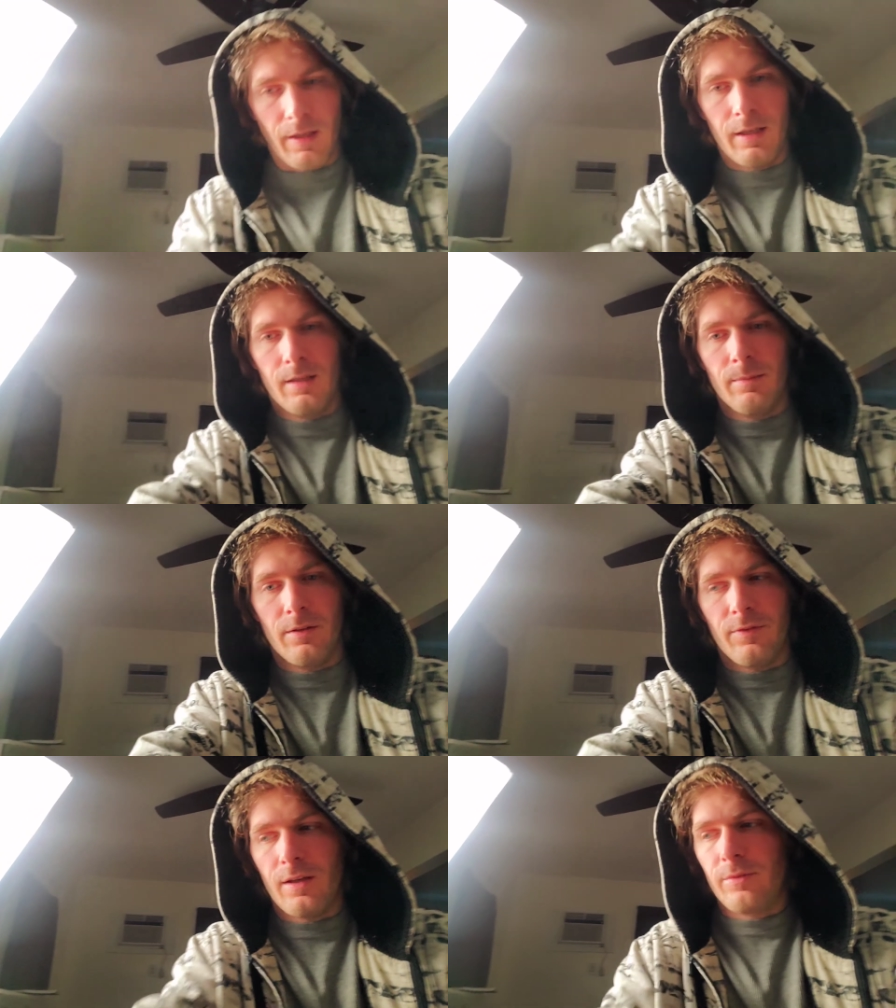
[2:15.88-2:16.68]
and my
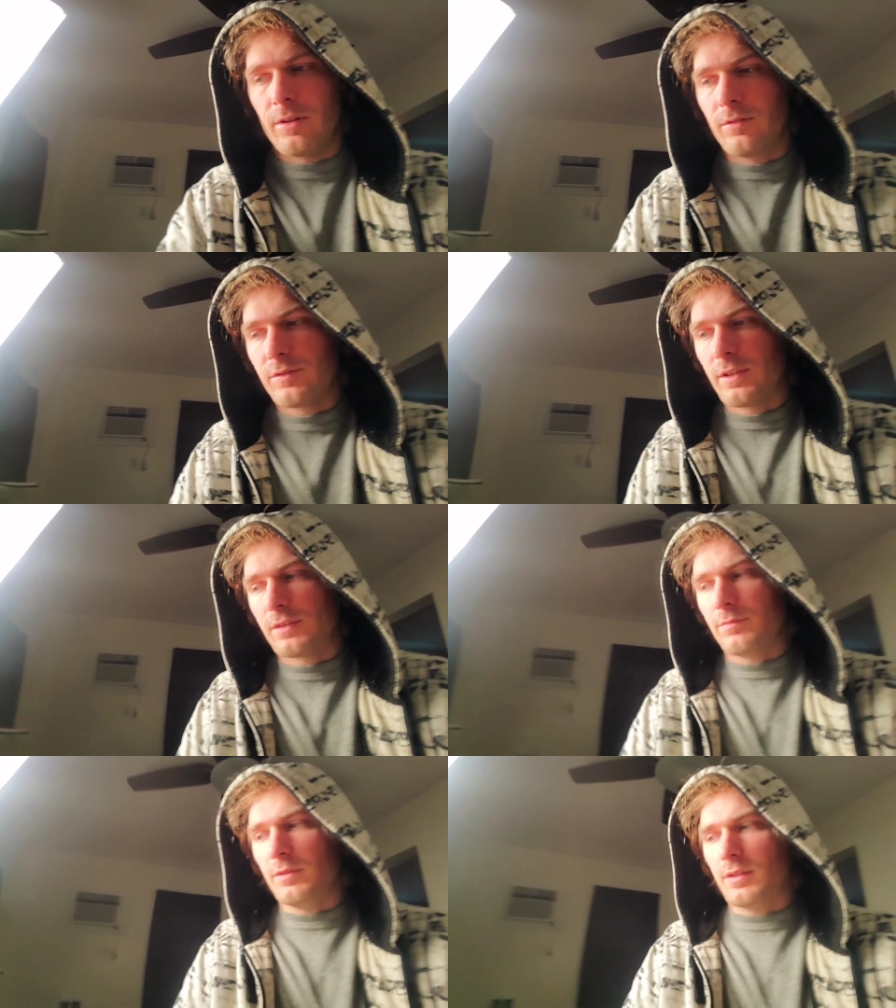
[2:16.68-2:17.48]
Fabriano
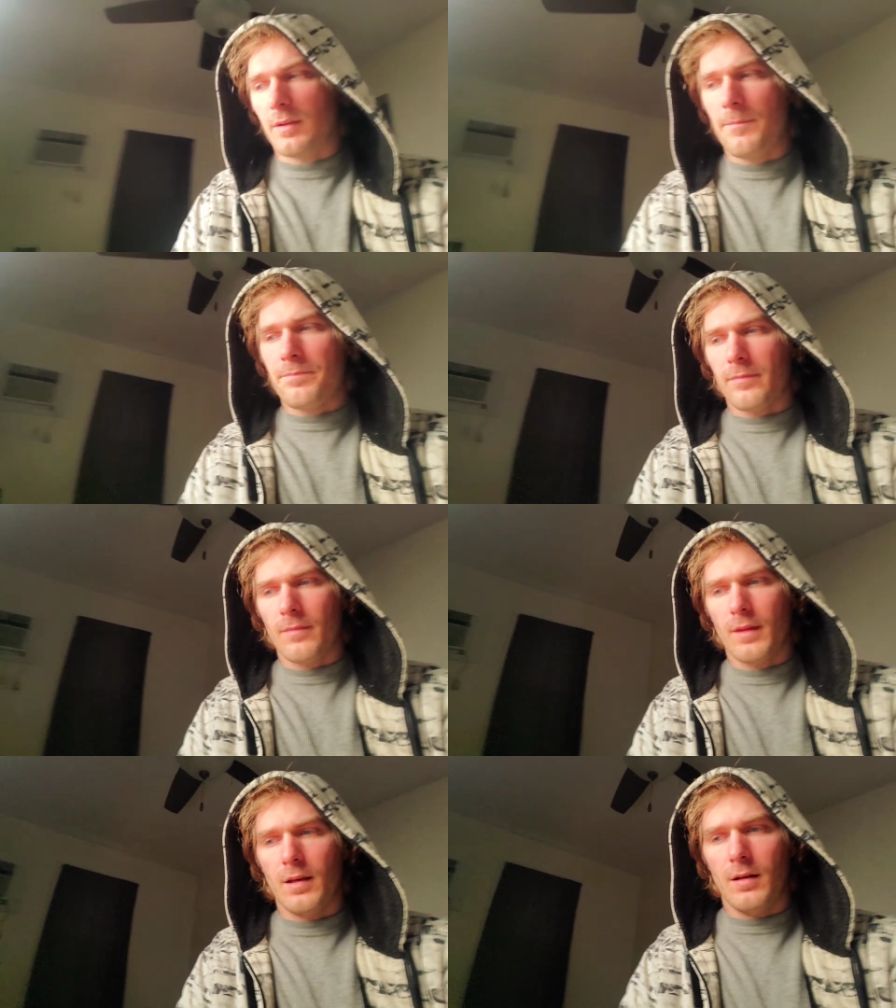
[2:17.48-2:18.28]
sketchbook.
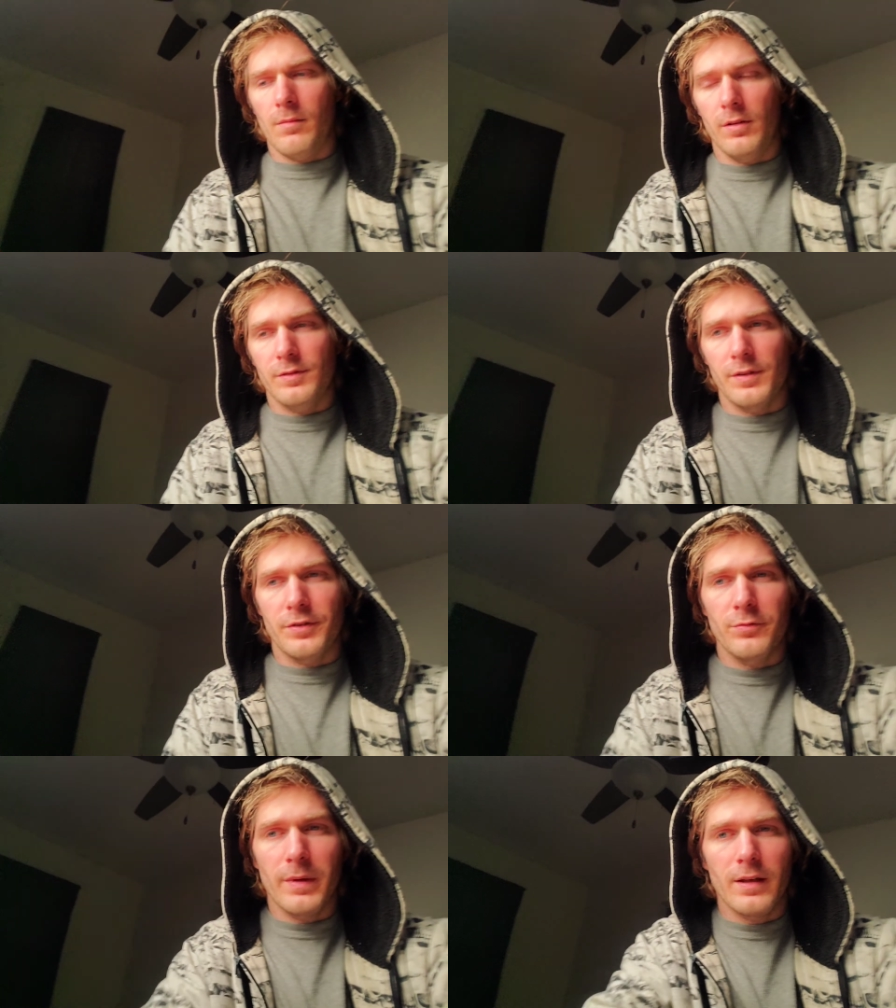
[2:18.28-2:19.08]
Um, those are the
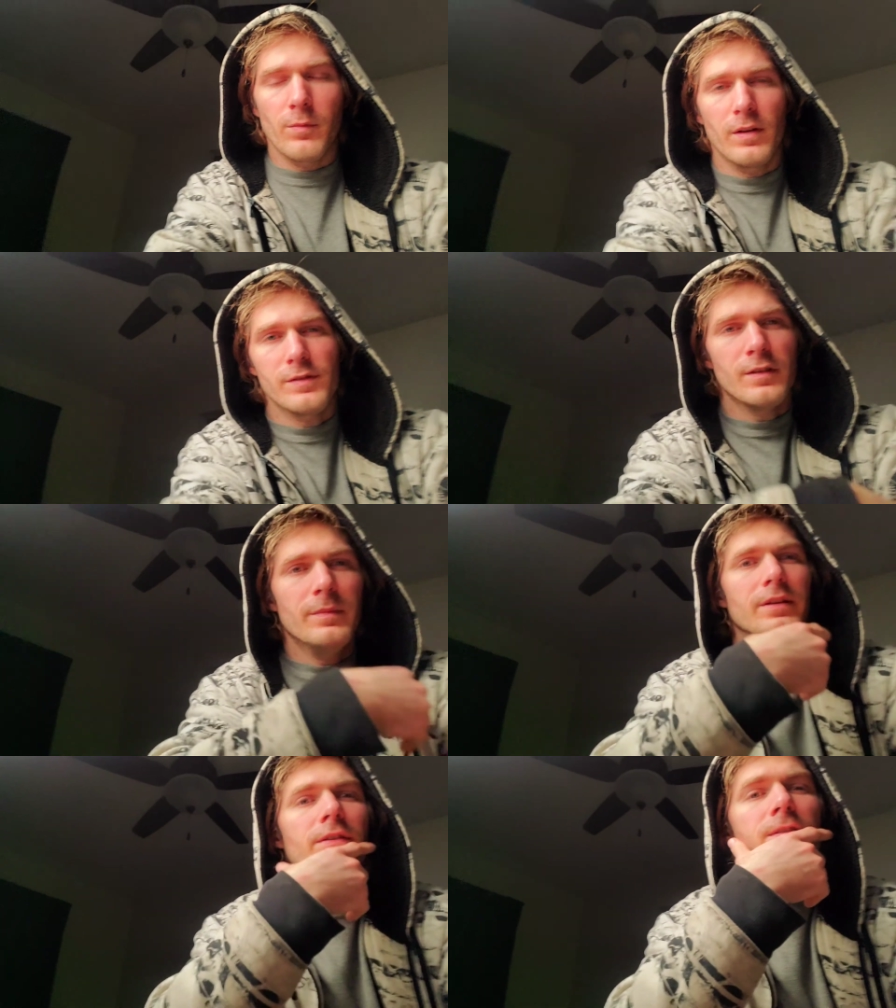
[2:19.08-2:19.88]
two main ones I've
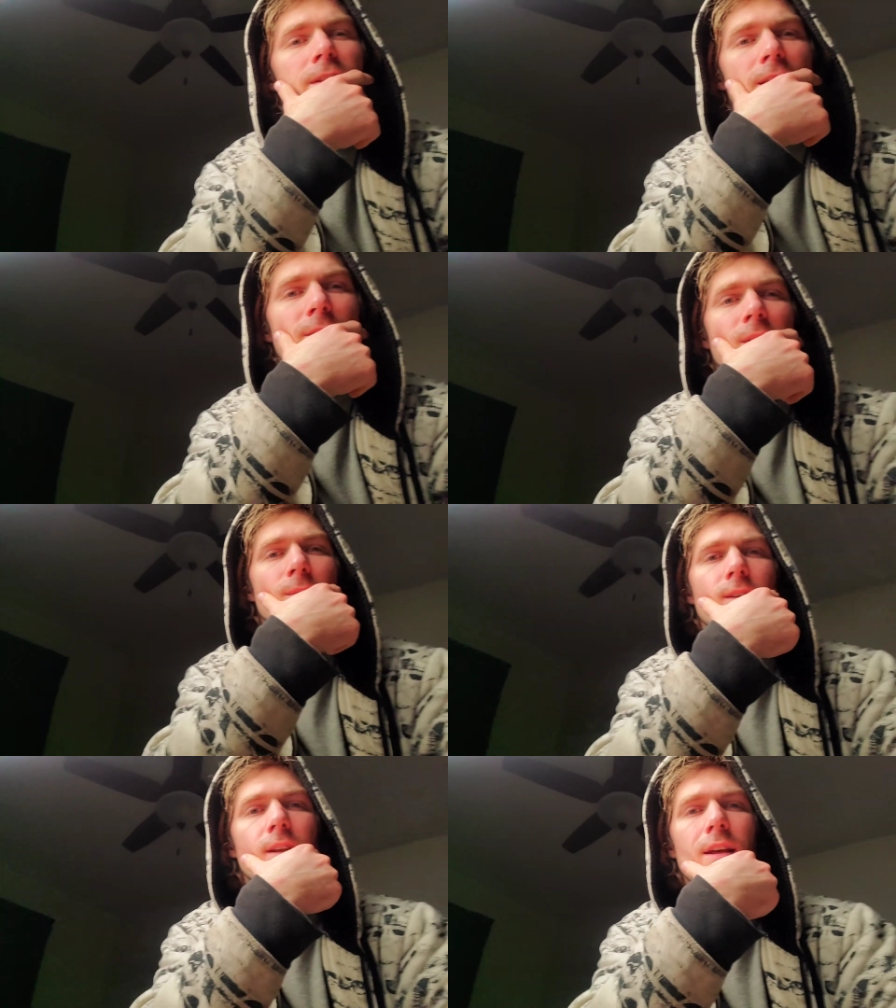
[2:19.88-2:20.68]
been using at the moment.